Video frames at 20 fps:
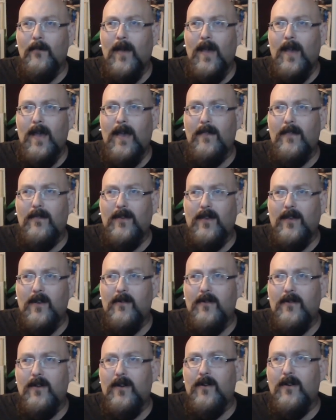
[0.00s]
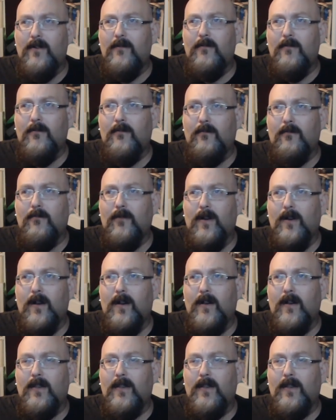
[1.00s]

at the Coco uh,